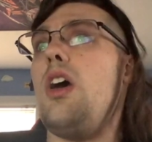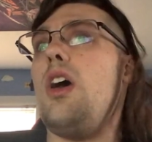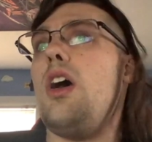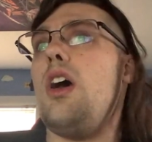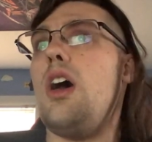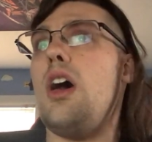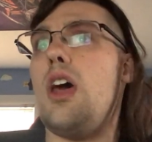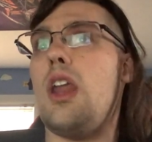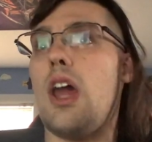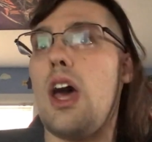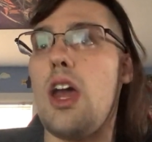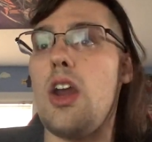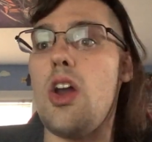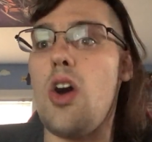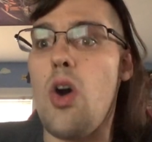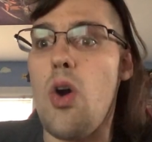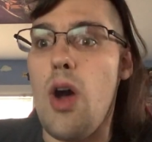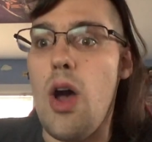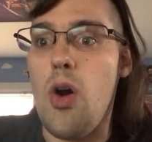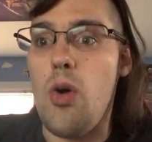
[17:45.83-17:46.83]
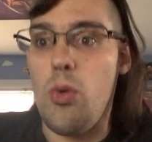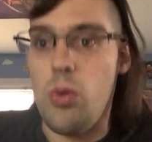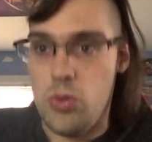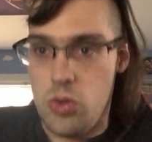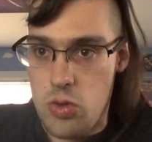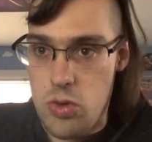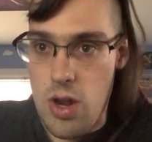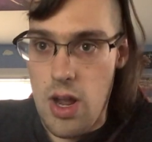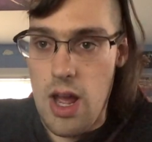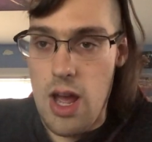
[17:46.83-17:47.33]
And I know I will
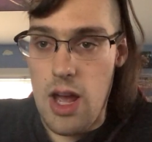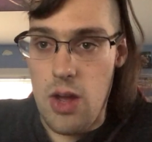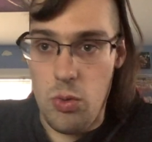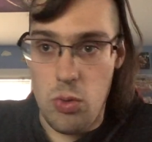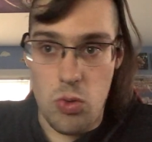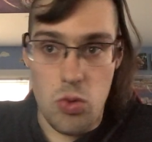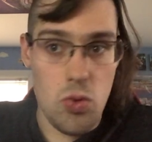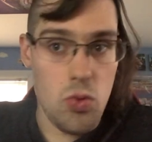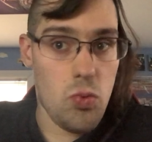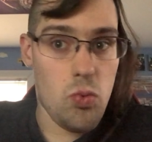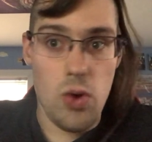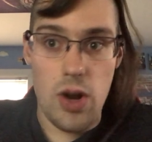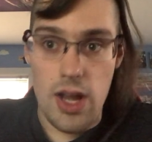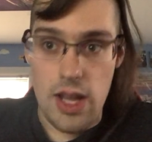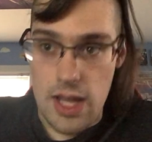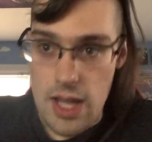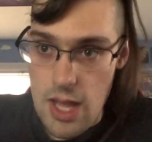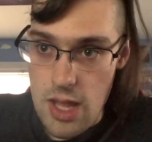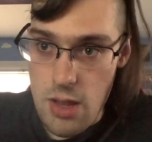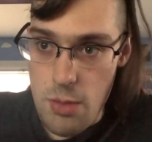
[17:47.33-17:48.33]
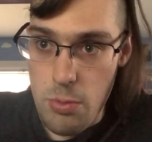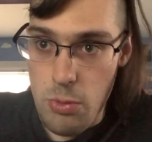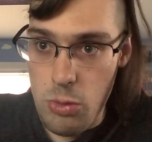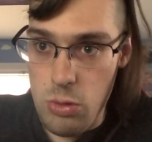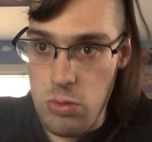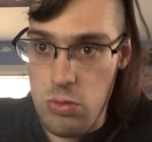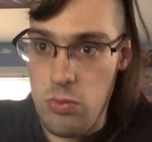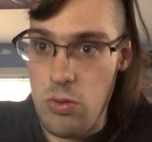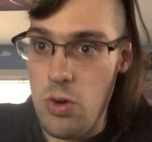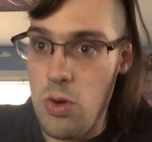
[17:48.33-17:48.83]
try. I will do what I can to pull
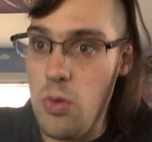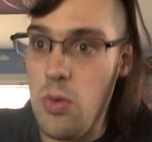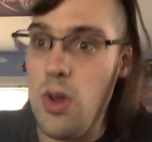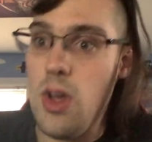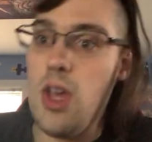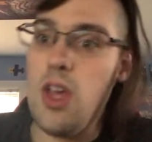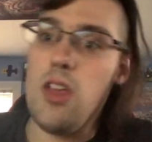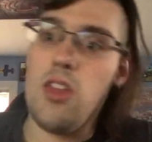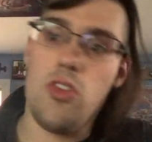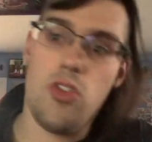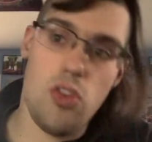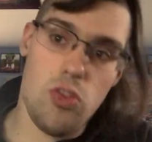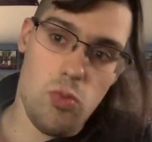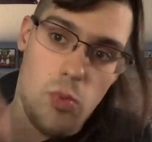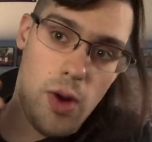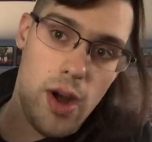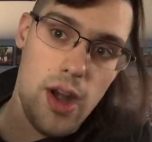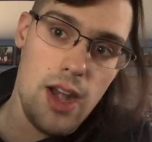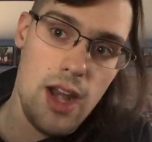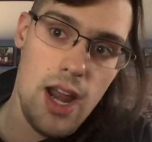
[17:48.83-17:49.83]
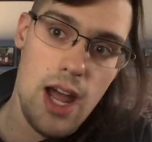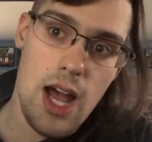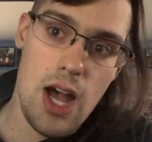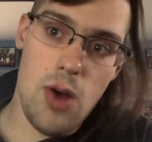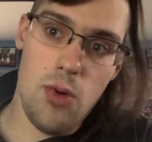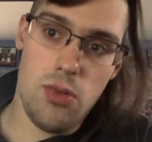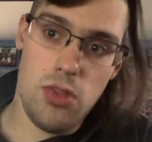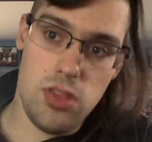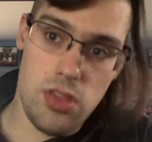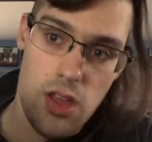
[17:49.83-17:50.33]
through. It's just right
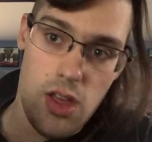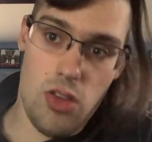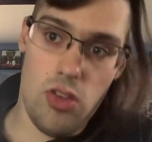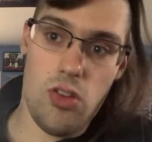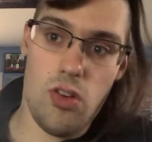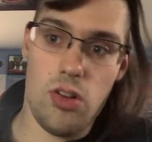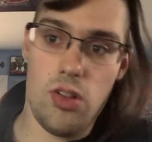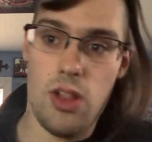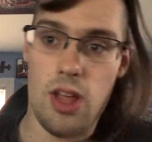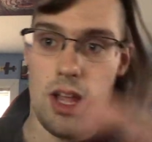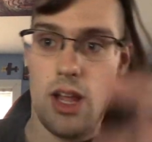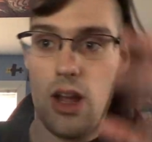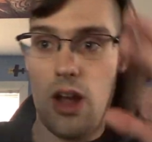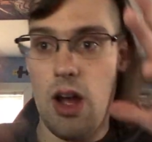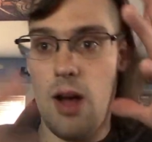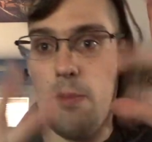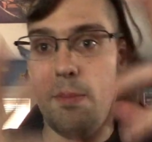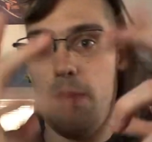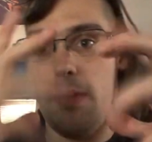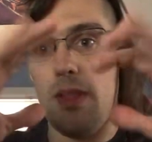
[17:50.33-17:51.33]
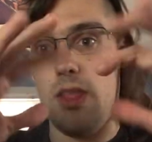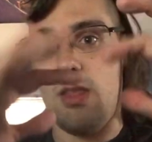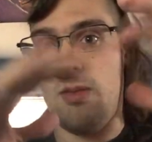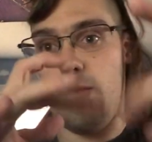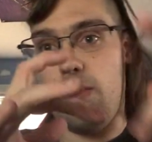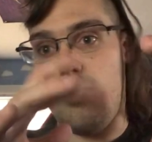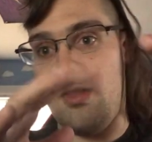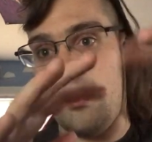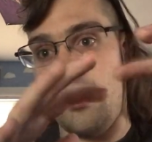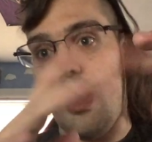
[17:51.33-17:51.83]
now things are like up and
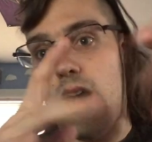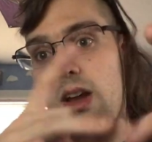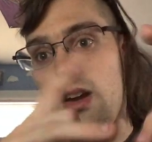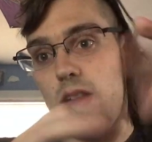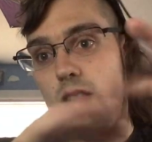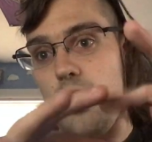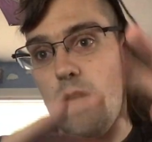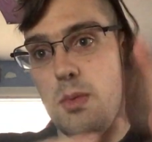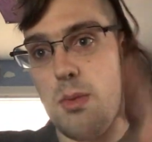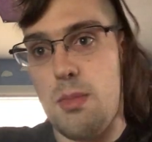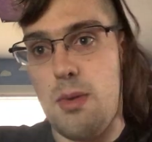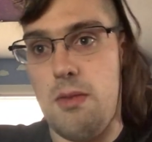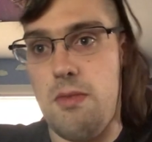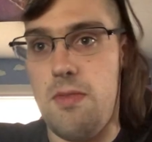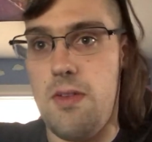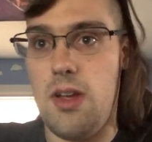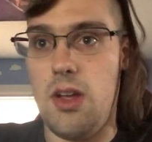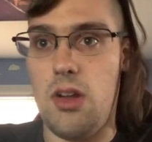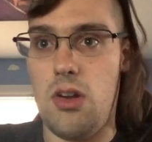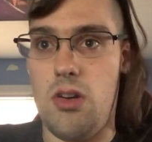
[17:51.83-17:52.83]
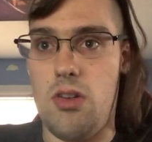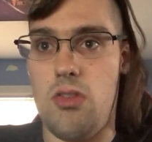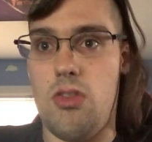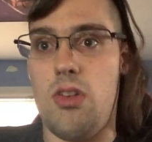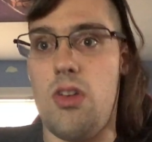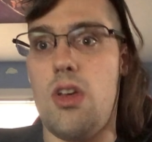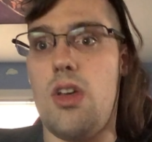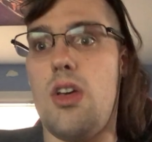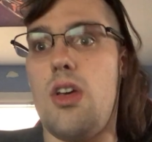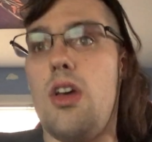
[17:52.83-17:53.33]
the, on the tip of my fingers.
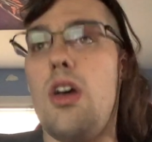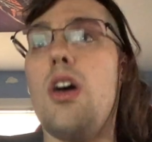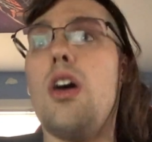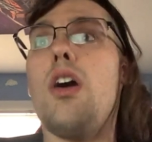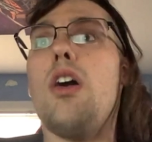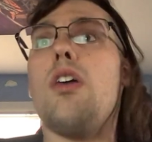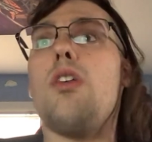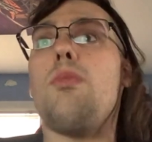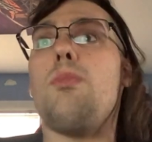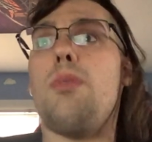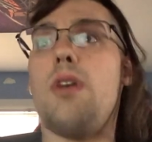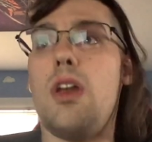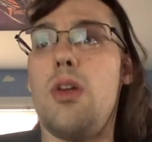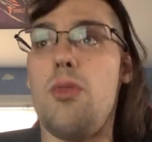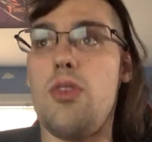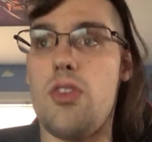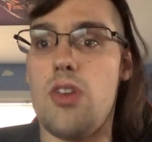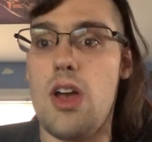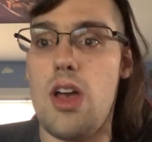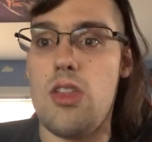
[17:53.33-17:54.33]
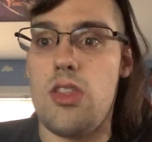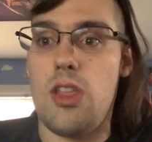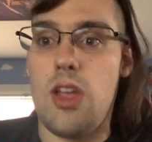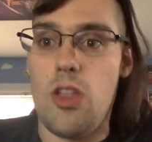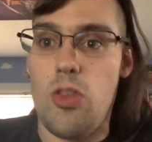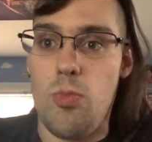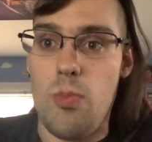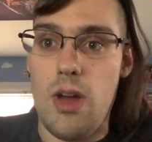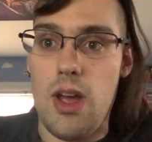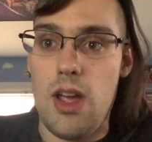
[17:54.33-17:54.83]
But anyways, guys,
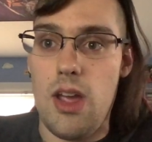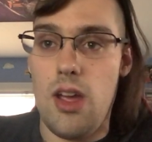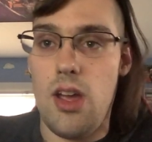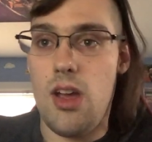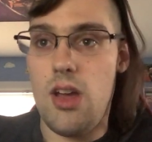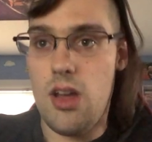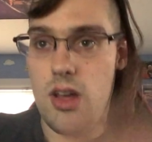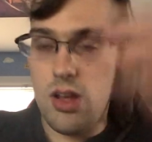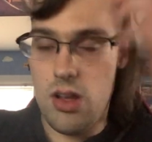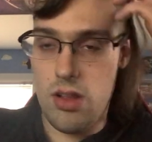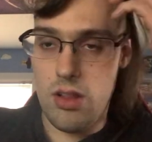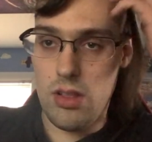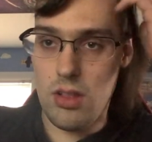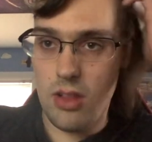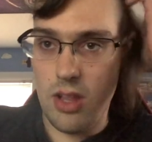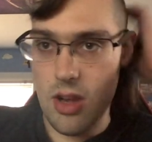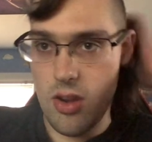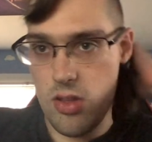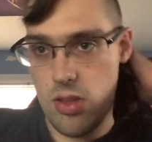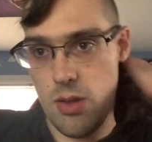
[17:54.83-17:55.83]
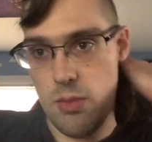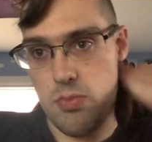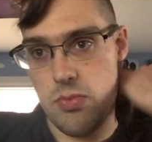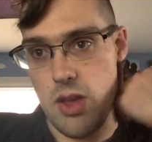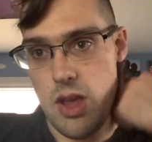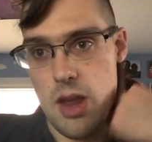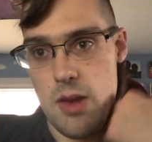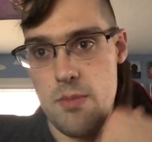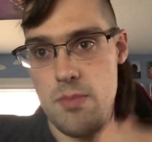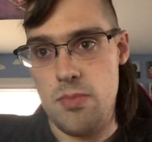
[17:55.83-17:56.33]
that's my latest
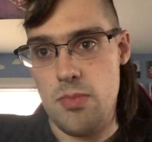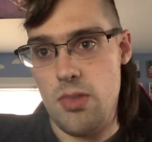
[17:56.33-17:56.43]
update.